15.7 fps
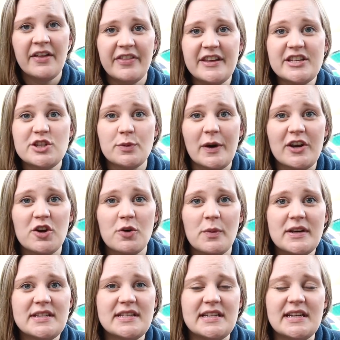This sweater
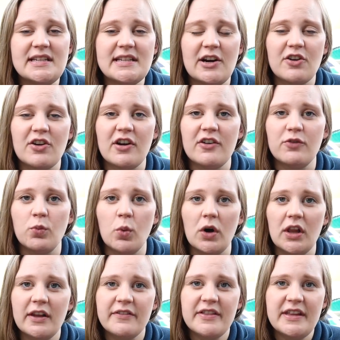was knit out of
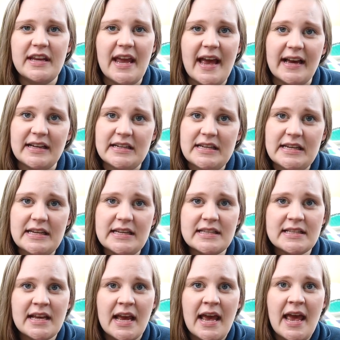Wool of the Andes